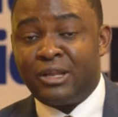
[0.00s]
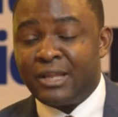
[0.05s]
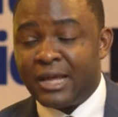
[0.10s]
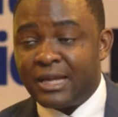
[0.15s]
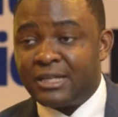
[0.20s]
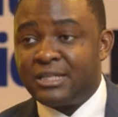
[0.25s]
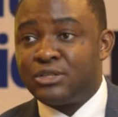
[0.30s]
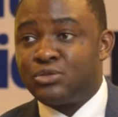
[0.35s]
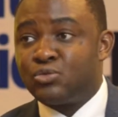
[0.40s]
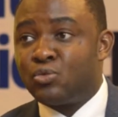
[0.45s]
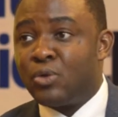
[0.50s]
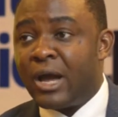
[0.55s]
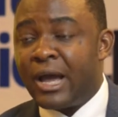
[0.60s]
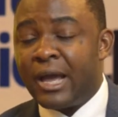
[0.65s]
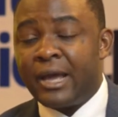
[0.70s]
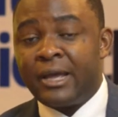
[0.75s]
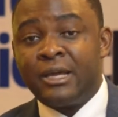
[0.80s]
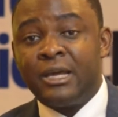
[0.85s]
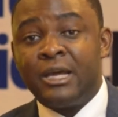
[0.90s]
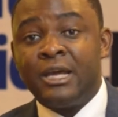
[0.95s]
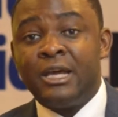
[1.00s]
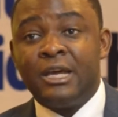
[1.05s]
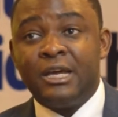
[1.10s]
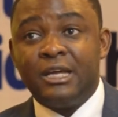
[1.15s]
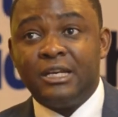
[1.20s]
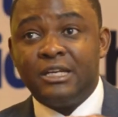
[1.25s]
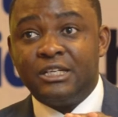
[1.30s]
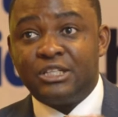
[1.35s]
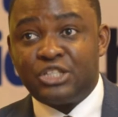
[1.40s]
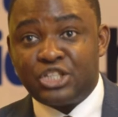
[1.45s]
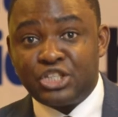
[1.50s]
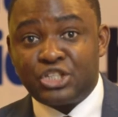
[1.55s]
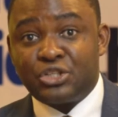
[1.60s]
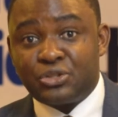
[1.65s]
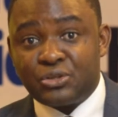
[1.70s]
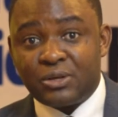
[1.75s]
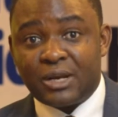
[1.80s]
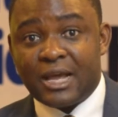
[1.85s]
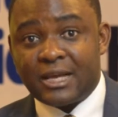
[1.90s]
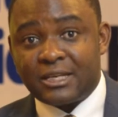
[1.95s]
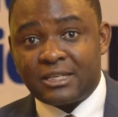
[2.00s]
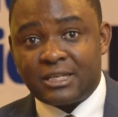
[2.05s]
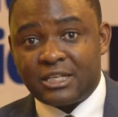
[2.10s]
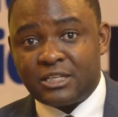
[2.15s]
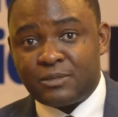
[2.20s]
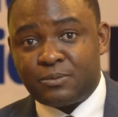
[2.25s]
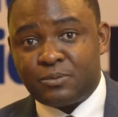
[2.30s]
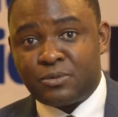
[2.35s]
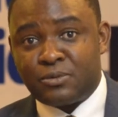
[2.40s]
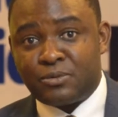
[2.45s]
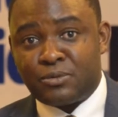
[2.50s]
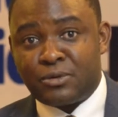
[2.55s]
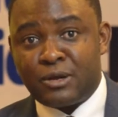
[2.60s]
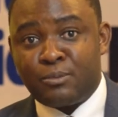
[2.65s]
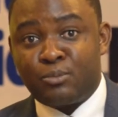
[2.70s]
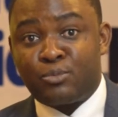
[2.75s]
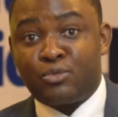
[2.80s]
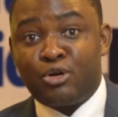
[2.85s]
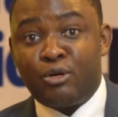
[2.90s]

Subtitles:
And that is why the Digital Access Program